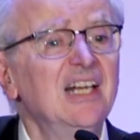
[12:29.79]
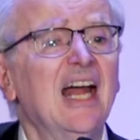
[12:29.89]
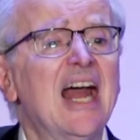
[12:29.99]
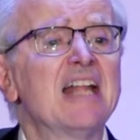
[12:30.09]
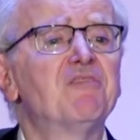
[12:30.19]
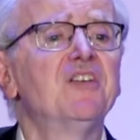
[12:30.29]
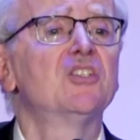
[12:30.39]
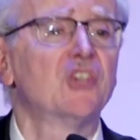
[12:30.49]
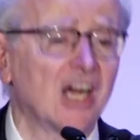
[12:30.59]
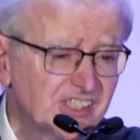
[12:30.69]
and for
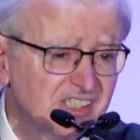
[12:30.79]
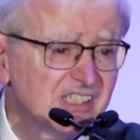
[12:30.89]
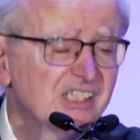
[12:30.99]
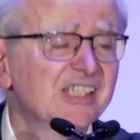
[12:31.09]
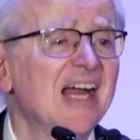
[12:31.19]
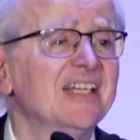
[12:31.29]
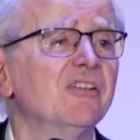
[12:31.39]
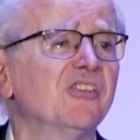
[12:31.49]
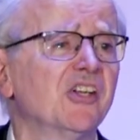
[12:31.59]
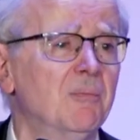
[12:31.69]
justice. Thank
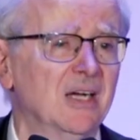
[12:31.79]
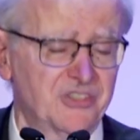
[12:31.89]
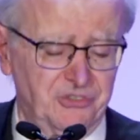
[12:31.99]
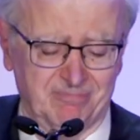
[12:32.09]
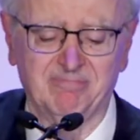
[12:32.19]
you so much.